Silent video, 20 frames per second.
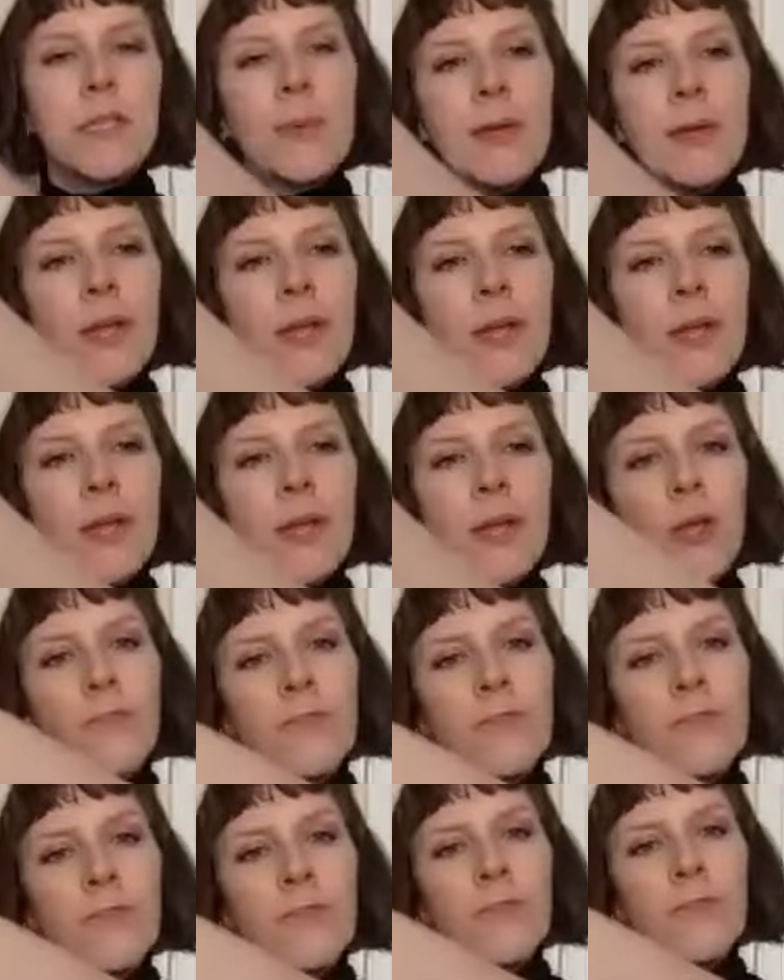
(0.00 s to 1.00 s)
I mean, who
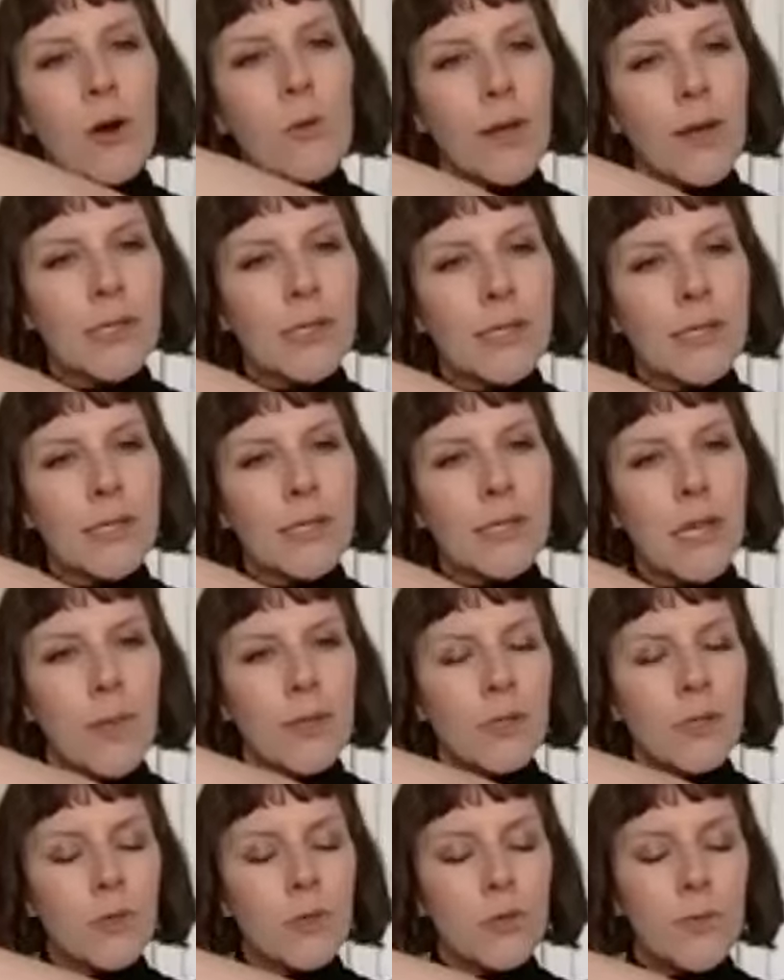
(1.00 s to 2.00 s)
forgets about elbows? Our
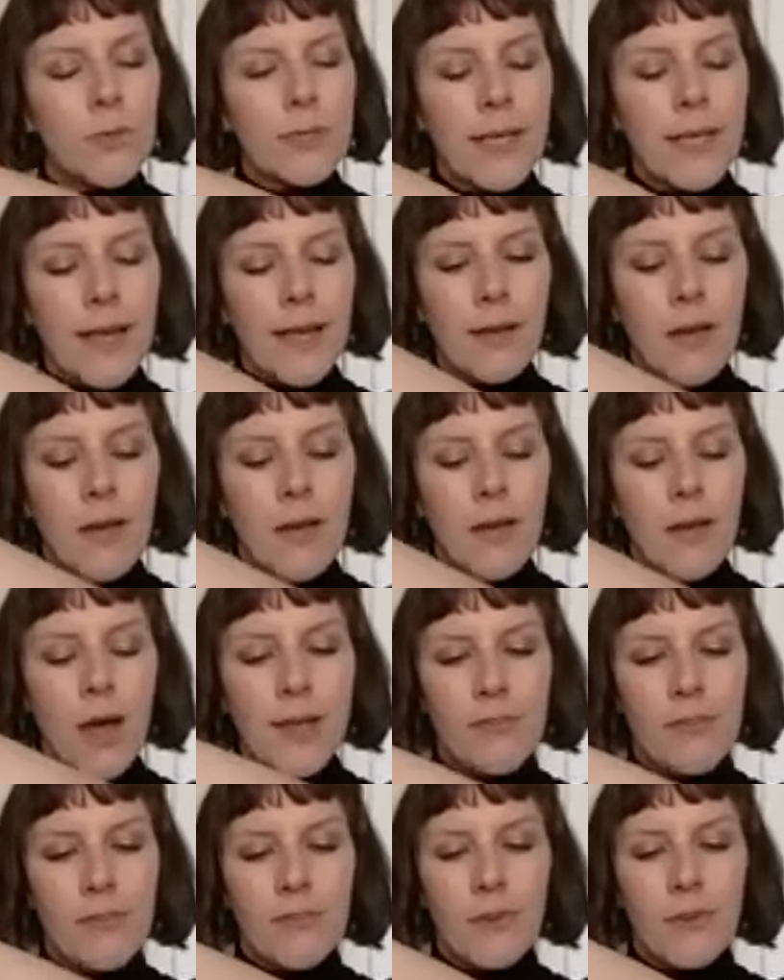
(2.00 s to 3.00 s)
elbows always get
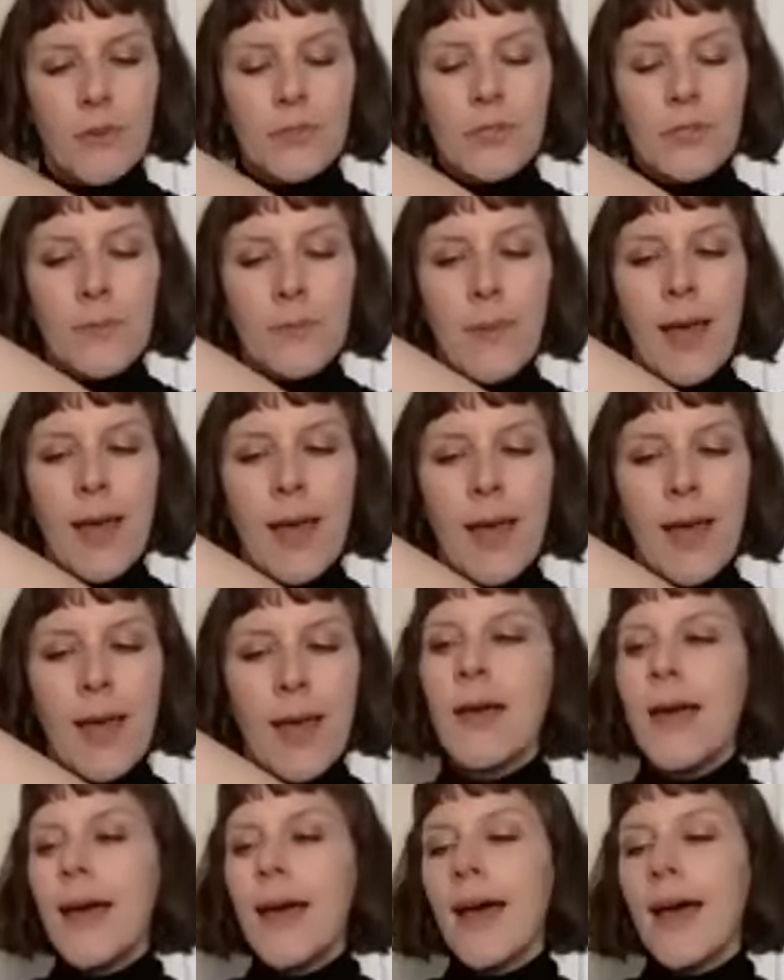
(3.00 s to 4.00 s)
forgotten about.